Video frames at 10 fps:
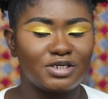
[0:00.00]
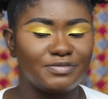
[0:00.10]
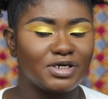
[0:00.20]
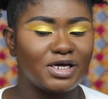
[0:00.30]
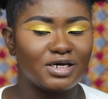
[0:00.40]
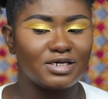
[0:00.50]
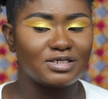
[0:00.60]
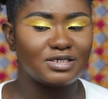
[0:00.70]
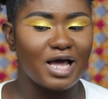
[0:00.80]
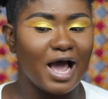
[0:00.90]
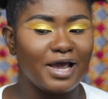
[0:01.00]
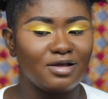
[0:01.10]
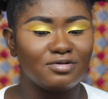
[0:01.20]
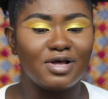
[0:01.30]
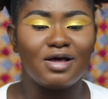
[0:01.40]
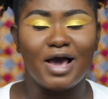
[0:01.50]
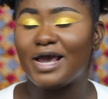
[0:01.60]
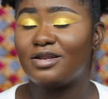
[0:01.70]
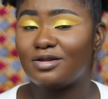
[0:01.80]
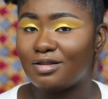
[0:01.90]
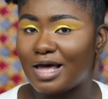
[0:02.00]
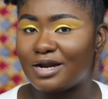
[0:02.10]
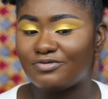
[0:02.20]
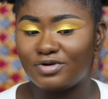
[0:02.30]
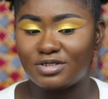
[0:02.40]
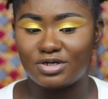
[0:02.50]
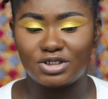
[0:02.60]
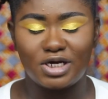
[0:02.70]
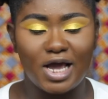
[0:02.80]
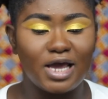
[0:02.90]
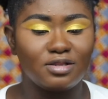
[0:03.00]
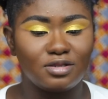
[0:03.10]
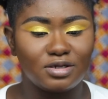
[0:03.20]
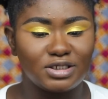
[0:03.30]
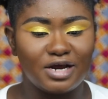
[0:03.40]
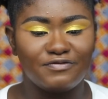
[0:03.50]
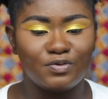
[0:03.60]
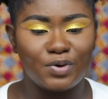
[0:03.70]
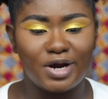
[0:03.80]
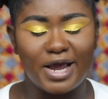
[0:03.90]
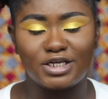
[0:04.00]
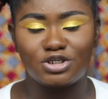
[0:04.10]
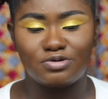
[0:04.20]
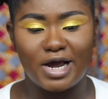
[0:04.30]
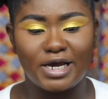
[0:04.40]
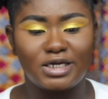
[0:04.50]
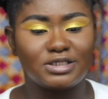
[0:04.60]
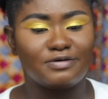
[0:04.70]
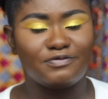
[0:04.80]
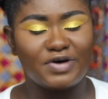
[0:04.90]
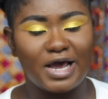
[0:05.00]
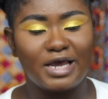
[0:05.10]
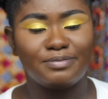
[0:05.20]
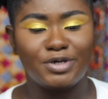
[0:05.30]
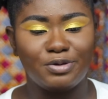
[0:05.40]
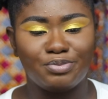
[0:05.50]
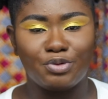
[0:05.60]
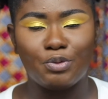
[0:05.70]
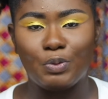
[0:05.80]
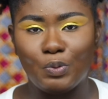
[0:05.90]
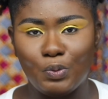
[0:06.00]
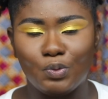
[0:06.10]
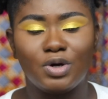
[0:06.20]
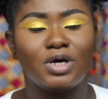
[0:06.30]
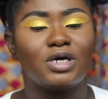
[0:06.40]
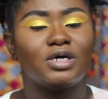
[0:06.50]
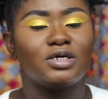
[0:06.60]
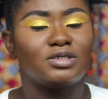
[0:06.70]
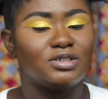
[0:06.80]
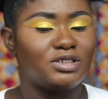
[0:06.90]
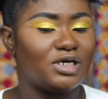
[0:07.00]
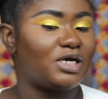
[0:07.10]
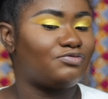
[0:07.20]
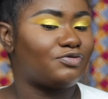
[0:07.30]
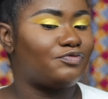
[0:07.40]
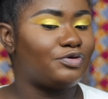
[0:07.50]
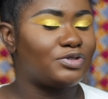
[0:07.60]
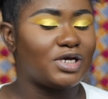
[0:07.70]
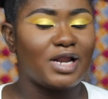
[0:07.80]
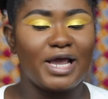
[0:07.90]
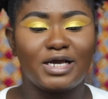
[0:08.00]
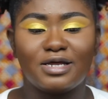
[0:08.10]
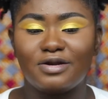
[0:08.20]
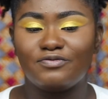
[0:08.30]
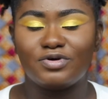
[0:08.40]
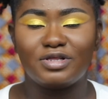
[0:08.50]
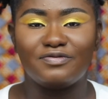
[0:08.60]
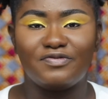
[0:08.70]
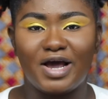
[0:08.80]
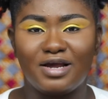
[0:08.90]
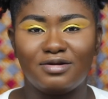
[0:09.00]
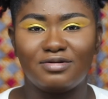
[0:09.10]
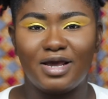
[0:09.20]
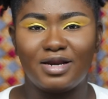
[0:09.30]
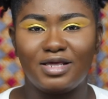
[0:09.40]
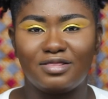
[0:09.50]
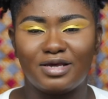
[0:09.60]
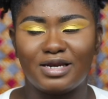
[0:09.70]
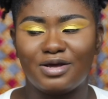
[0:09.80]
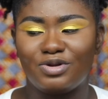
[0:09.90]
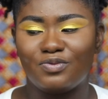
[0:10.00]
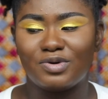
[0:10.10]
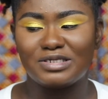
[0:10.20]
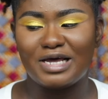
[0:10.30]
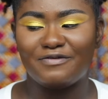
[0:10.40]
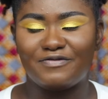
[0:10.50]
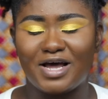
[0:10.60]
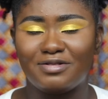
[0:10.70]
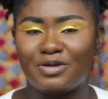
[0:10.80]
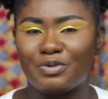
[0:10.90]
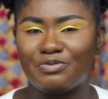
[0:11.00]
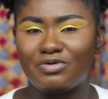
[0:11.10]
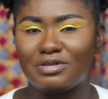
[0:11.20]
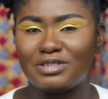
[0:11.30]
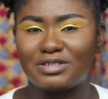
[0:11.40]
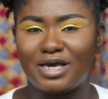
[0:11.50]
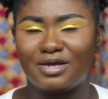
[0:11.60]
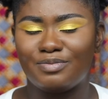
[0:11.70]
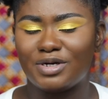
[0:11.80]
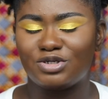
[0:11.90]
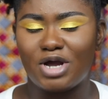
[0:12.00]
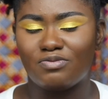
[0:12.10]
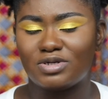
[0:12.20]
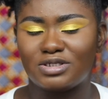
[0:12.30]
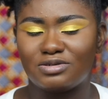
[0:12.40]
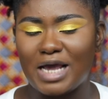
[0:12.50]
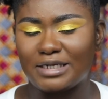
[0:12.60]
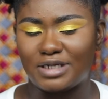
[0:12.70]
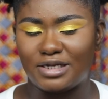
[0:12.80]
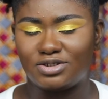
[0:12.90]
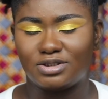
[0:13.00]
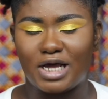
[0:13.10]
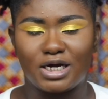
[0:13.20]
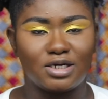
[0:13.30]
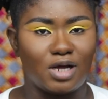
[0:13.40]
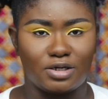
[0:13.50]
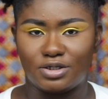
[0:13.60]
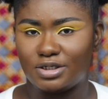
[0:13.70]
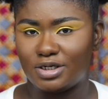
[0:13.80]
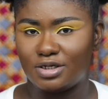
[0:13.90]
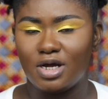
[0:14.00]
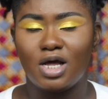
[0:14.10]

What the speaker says: because I did a lot of research. Like, I looked everywhere. I tried to find people who did reviews, and I couldn't really find anything. And then the ones I found, they weren't really saying much. I couldn't.